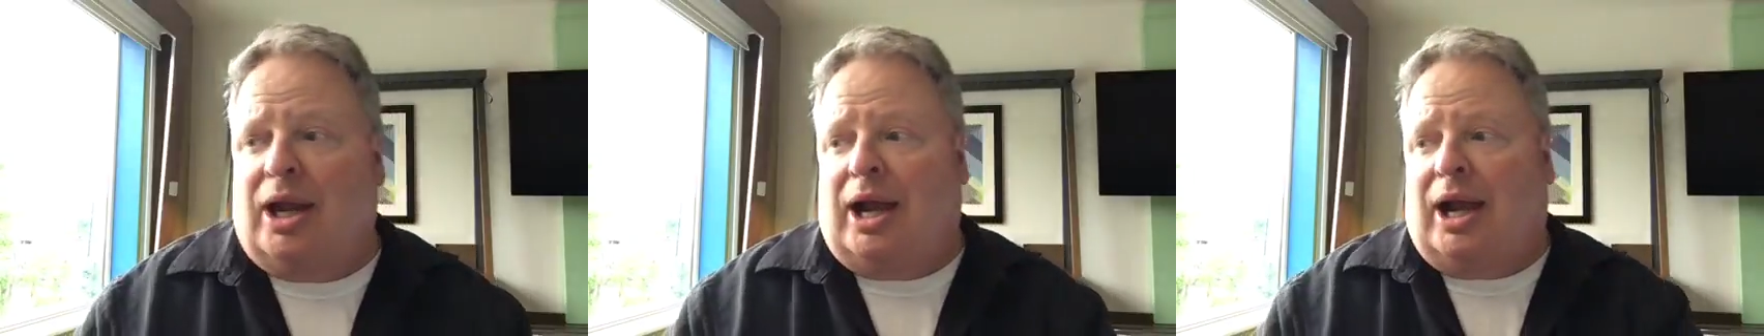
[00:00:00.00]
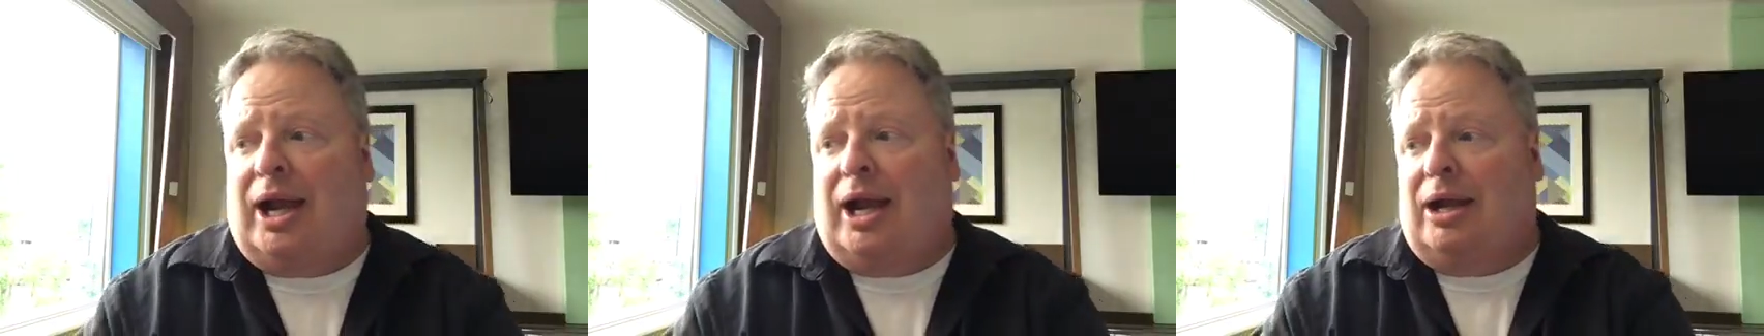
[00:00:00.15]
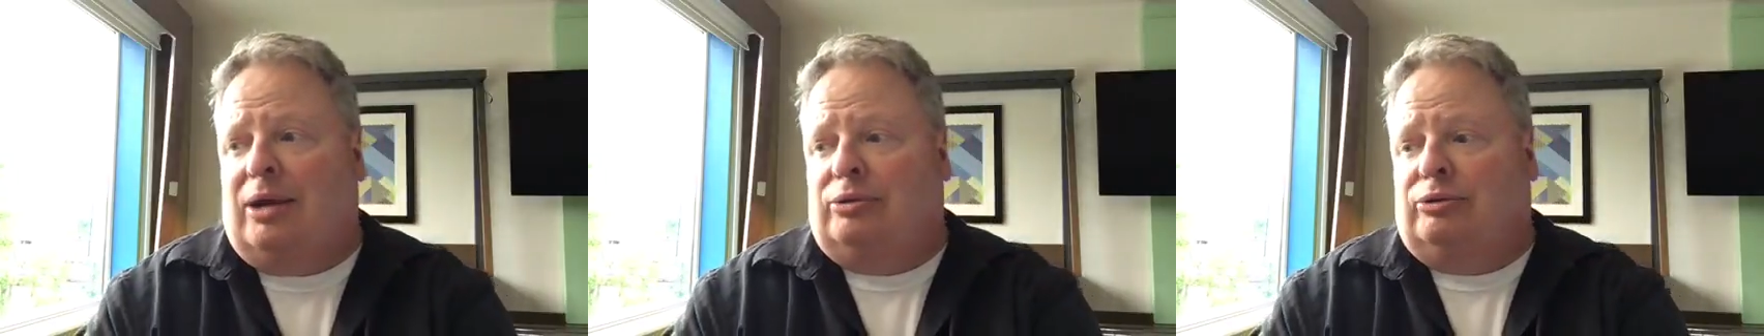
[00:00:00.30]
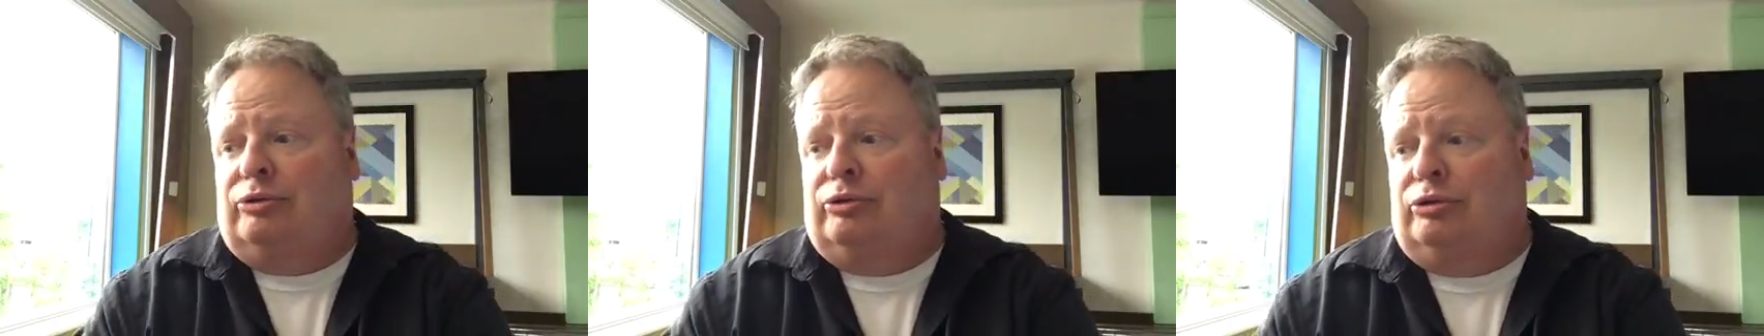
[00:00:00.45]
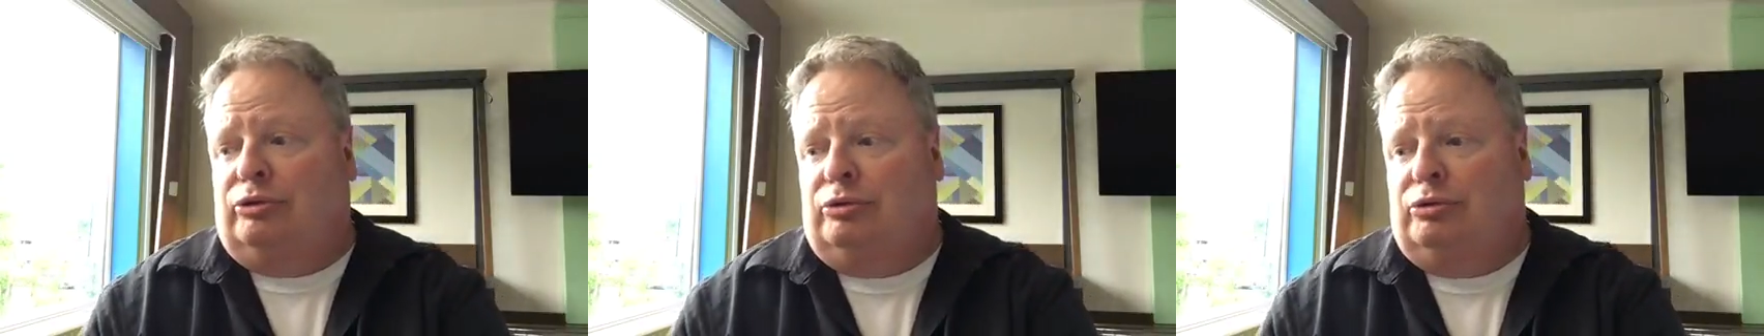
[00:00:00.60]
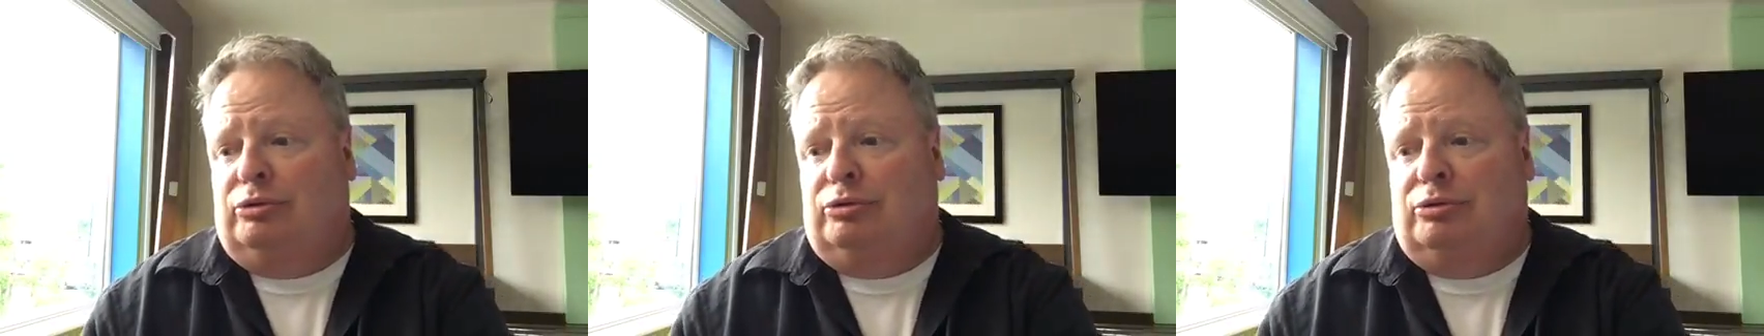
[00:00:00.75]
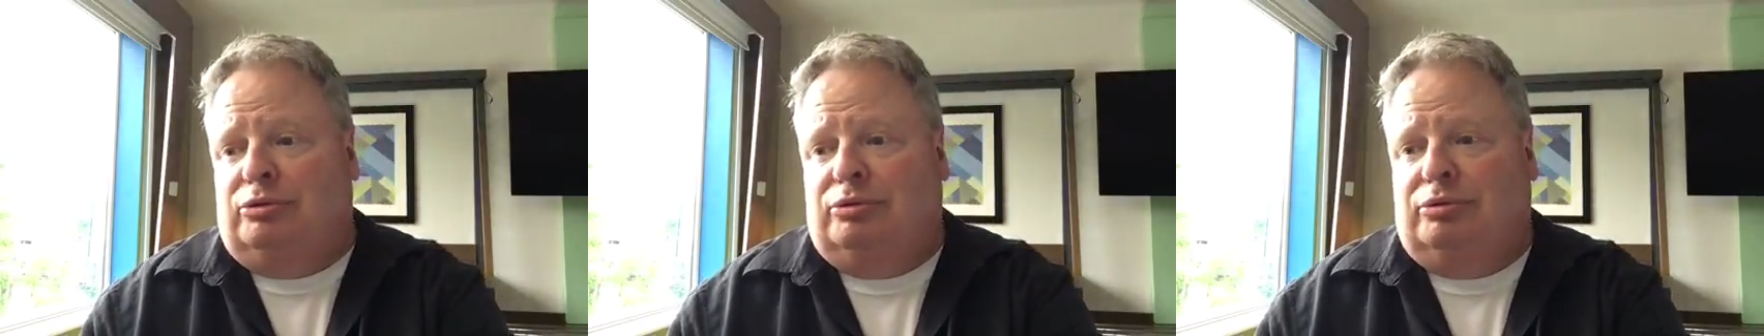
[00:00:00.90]
how
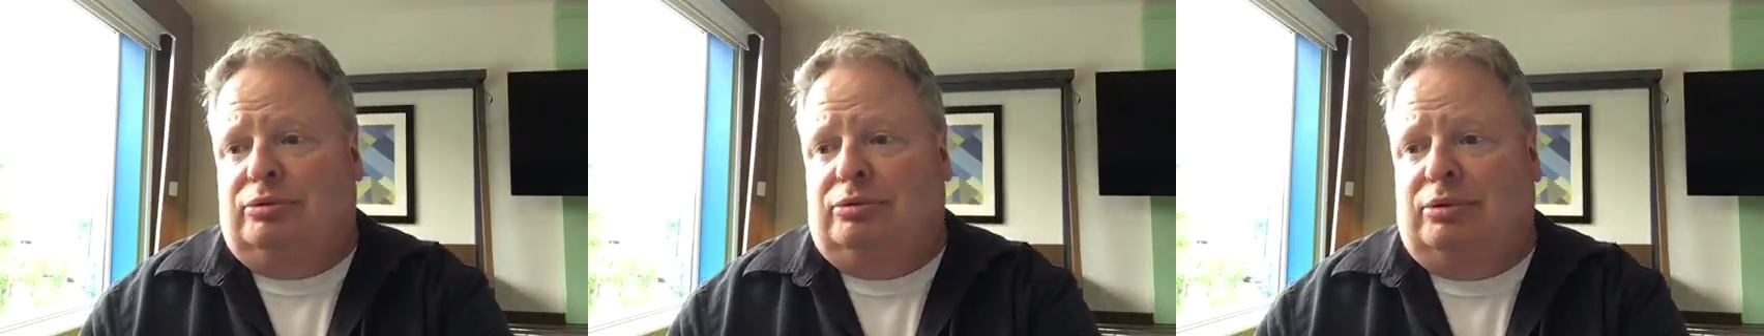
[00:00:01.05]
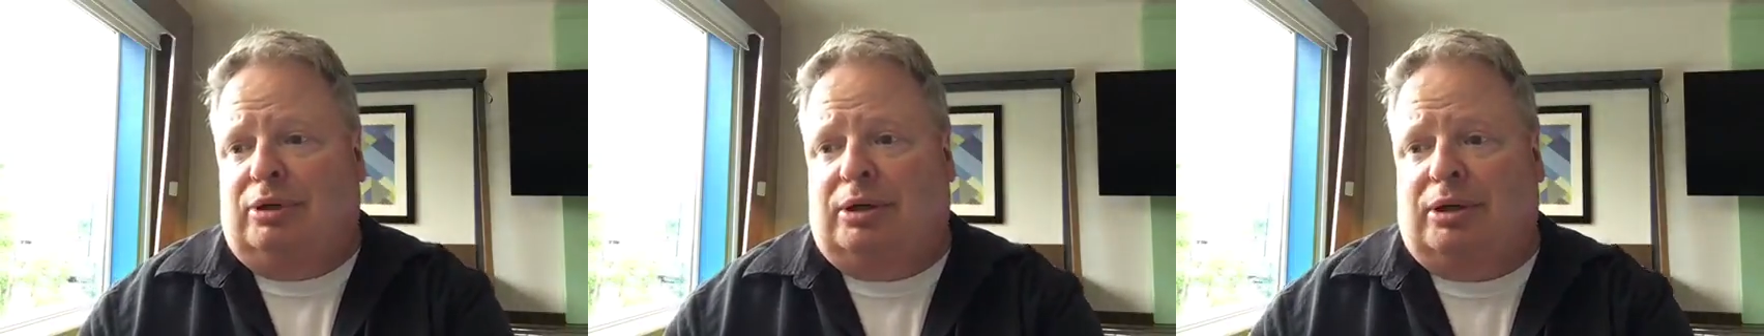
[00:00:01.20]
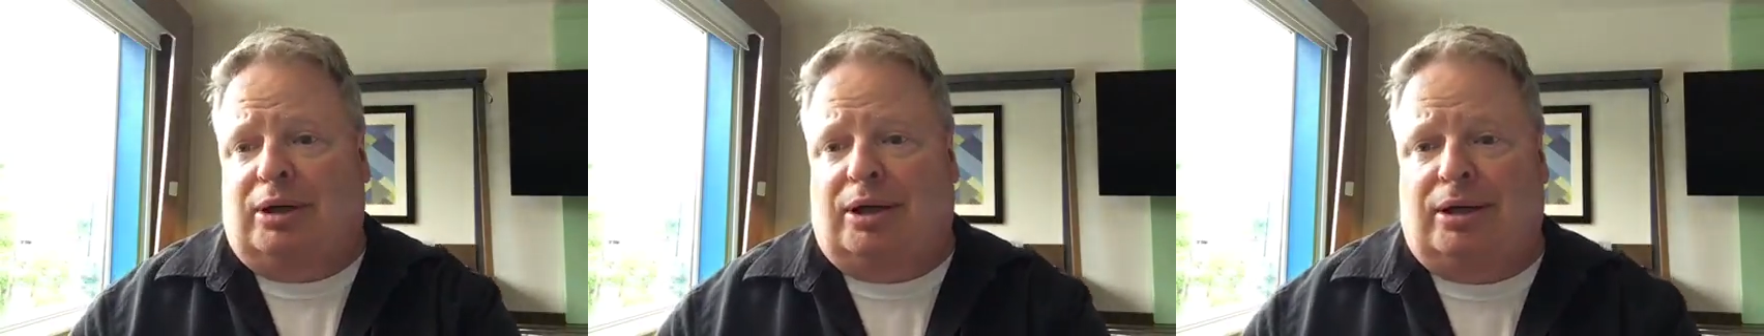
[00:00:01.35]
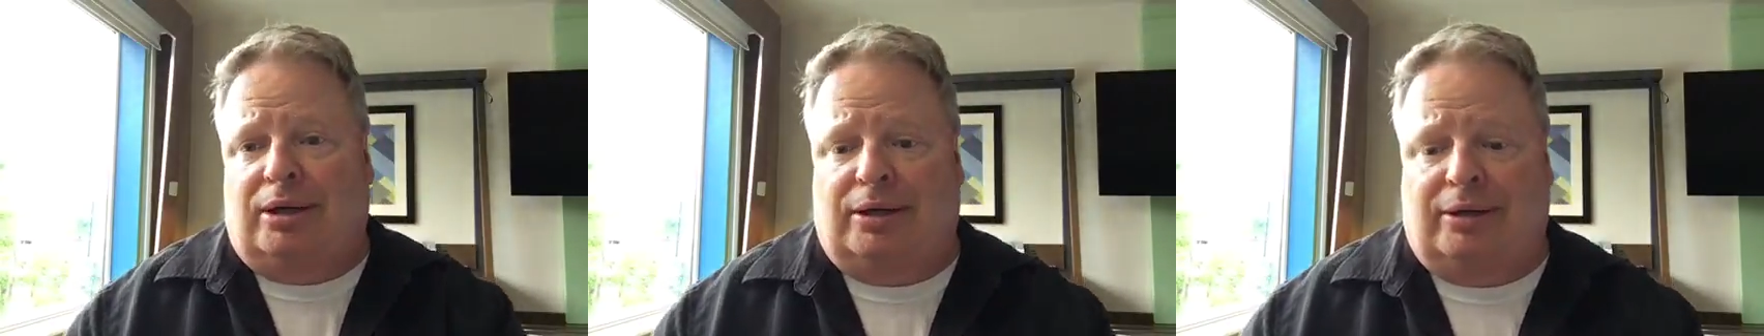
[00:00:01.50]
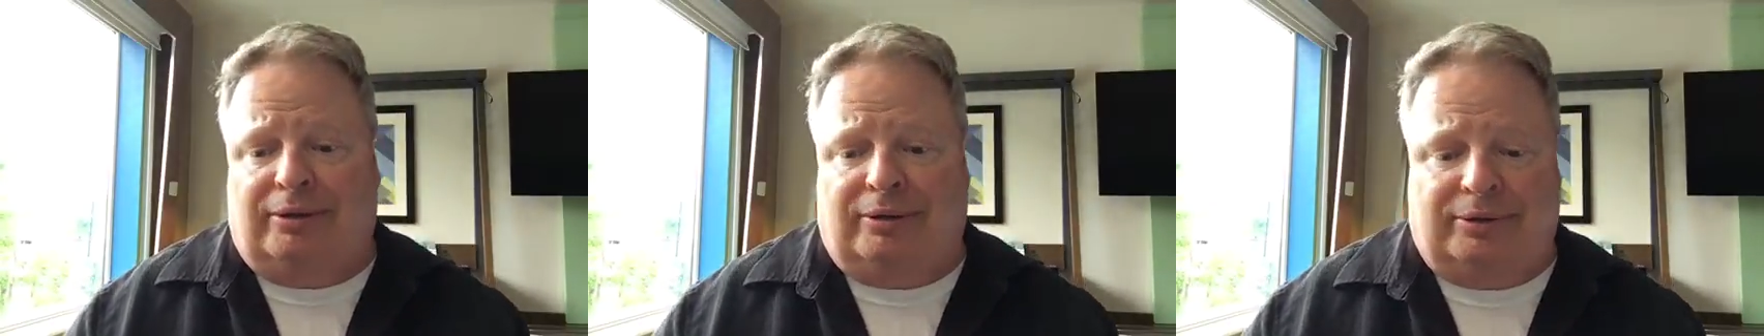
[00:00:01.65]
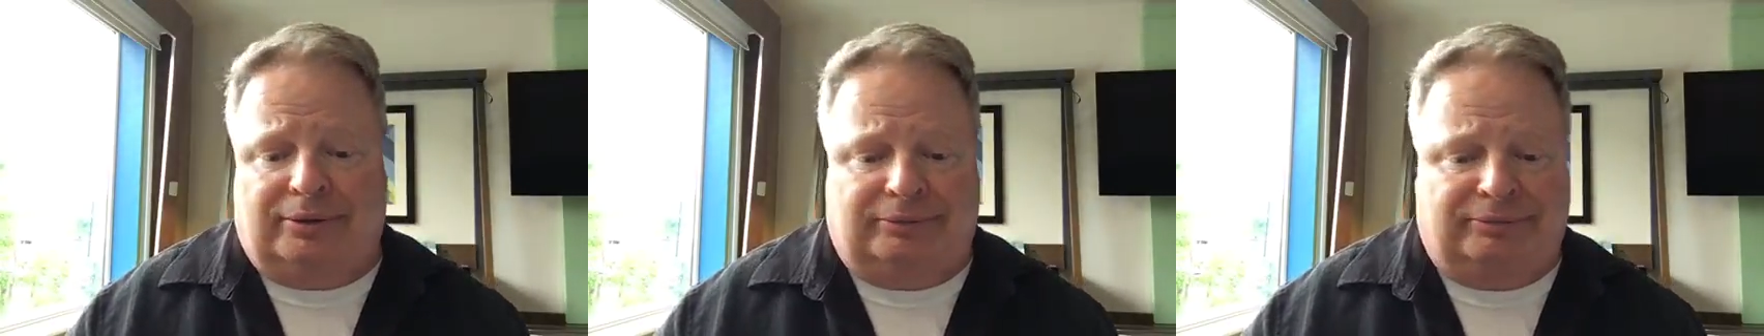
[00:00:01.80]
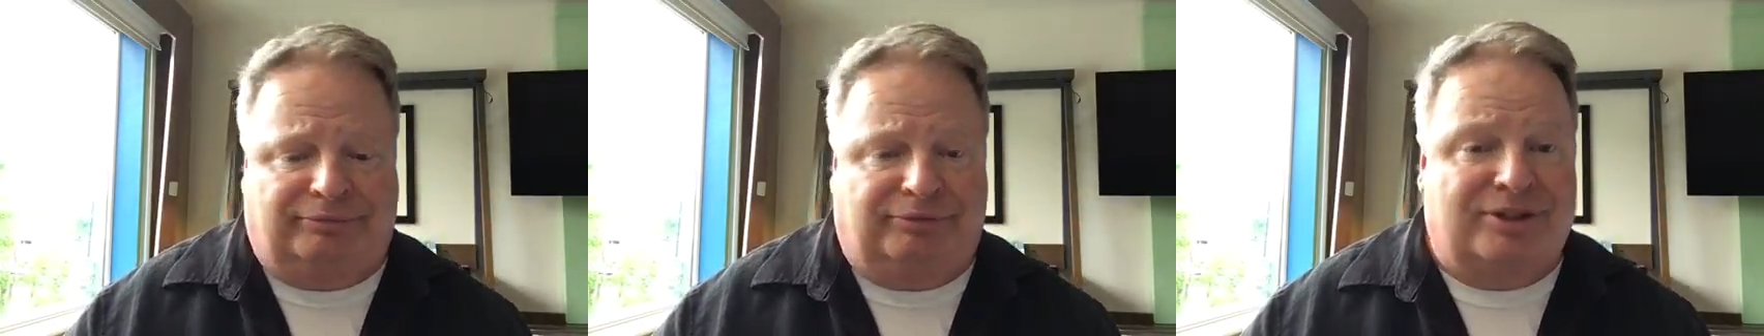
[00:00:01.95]
to